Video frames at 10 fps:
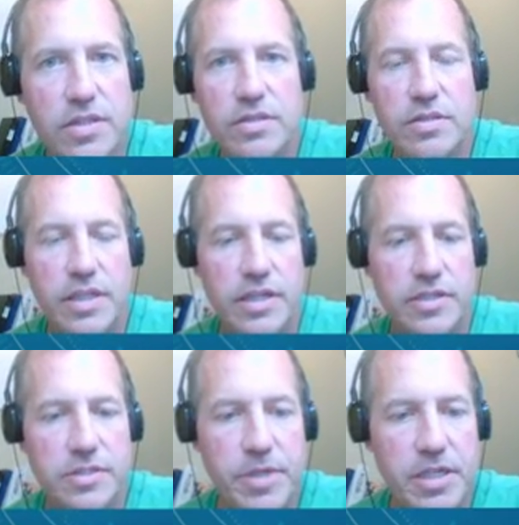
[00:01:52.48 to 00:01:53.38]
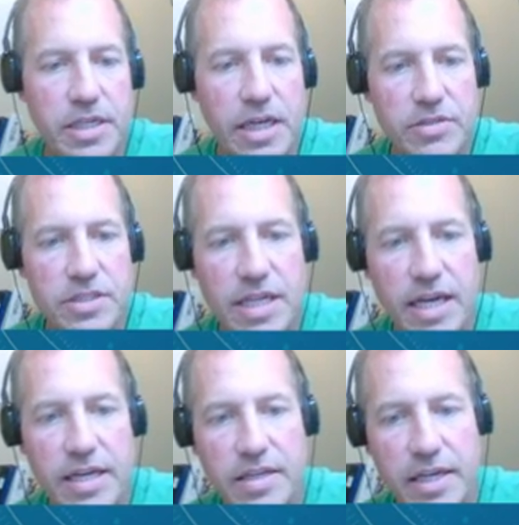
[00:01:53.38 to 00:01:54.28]
that are spinning
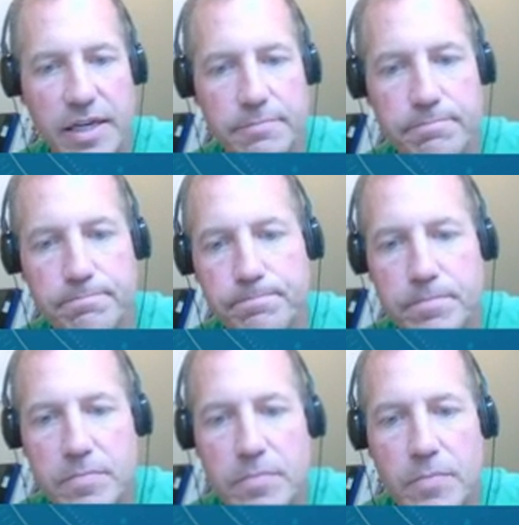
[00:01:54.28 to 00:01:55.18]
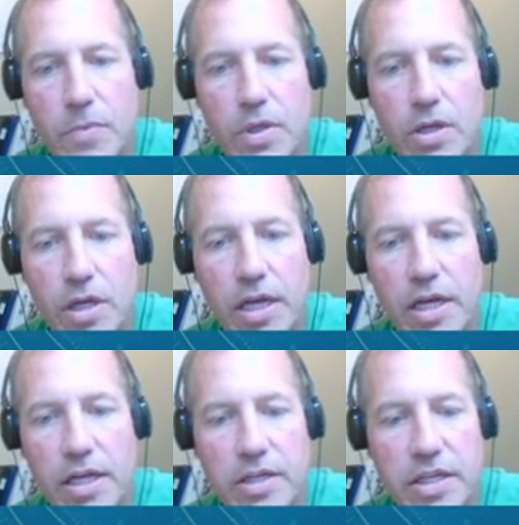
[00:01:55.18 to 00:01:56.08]
outside of that.
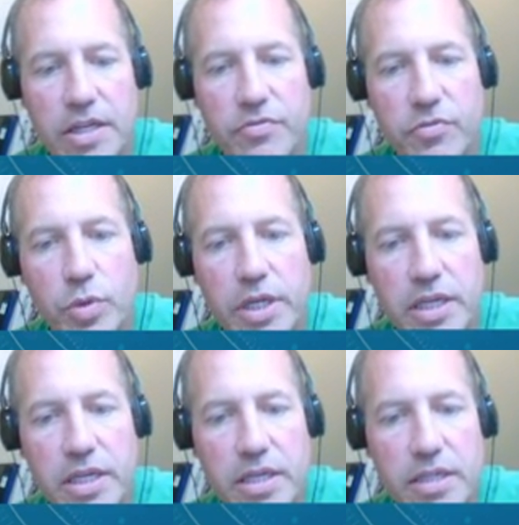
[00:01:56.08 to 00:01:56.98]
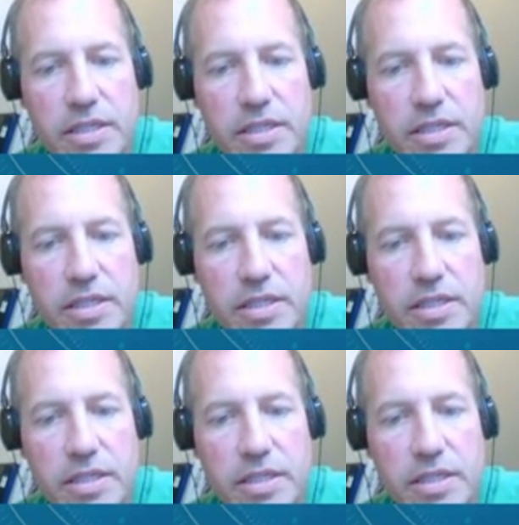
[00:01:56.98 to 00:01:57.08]
And if we